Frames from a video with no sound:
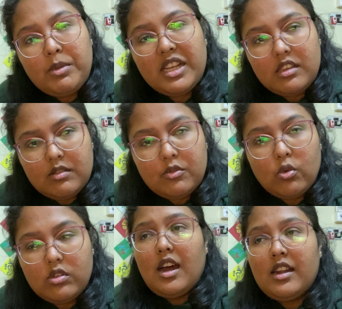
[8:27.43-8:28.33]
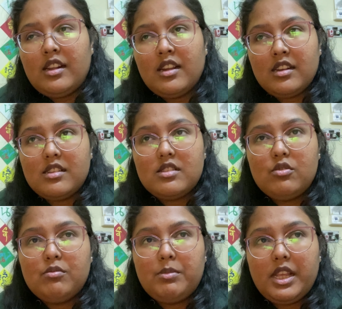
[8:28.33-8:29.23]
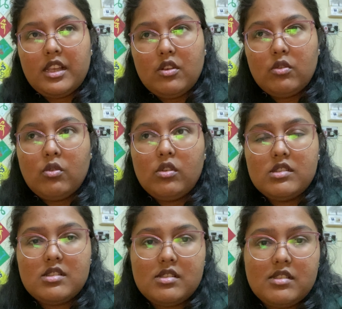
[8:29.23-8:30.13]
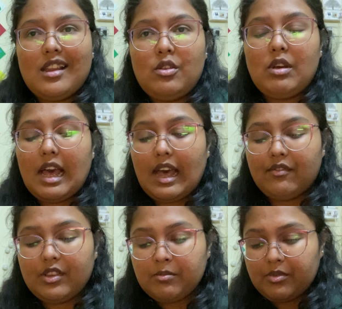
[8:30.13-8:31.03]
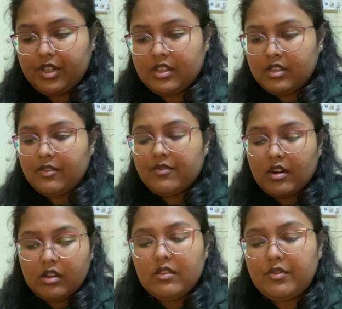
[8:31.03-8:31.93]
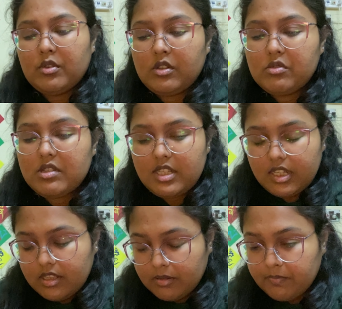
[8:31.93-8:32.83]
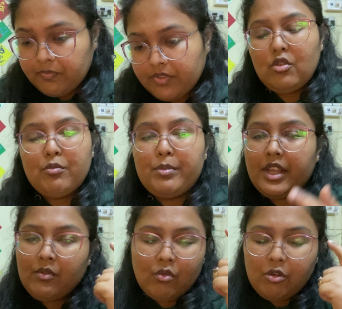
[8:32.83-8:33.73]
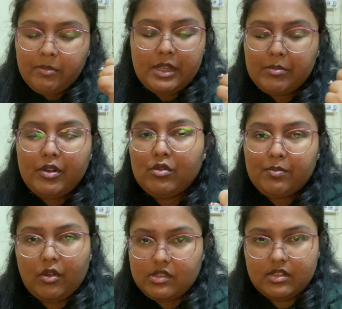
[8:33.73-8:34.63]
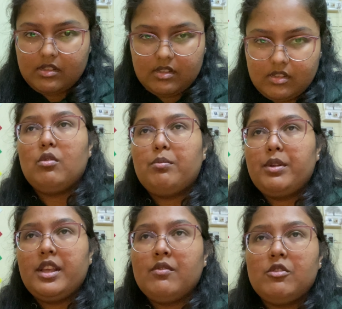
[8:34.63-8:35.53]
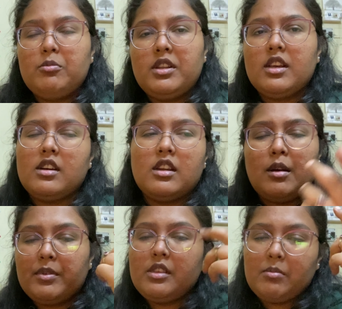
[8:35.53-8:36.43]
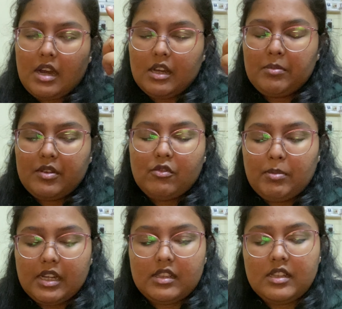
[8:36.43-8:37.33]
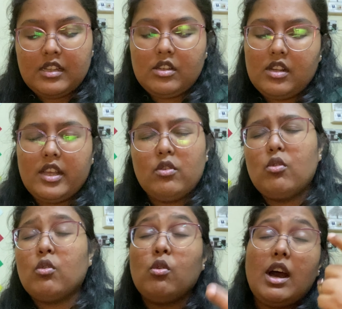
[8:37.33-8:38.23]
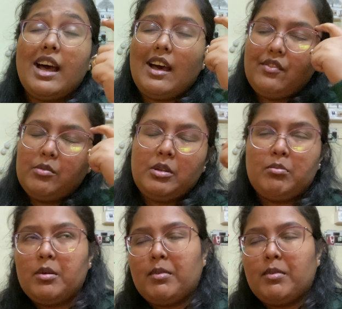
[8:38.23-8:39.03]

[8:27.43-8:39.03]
make the goals. Until unless you make your goals and you have them written in front of you and you see them, your brain won't be able to process. Your brain will be like, agar aapke dimag mein wo baat hai, and you're like, oh no, I have them in my